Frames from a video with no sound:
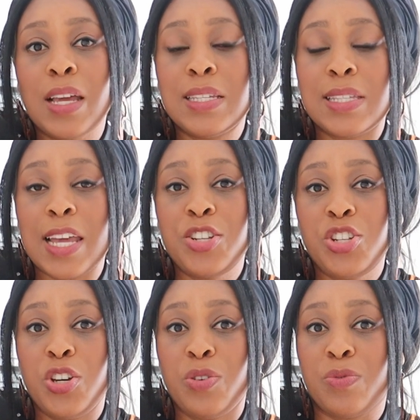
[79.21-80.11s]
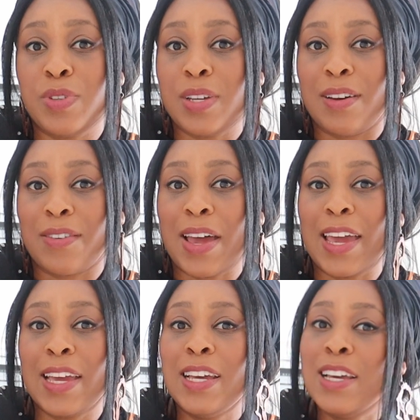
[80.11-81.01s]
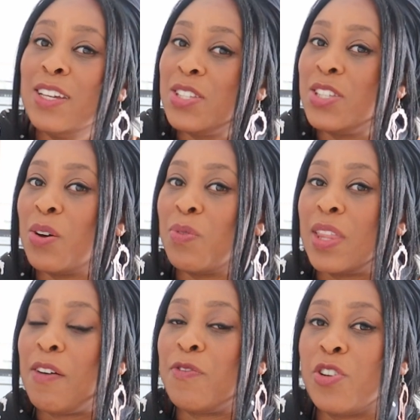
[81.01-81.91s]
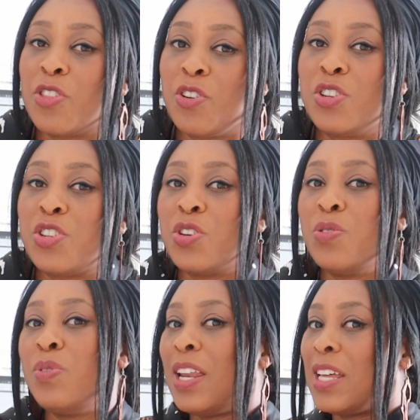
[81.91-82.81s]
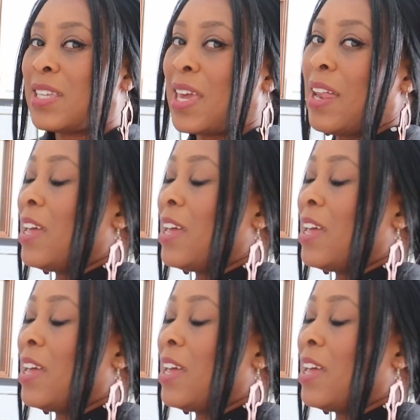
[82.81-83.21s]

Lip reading: stay tuned, okay? So without further ado, let's get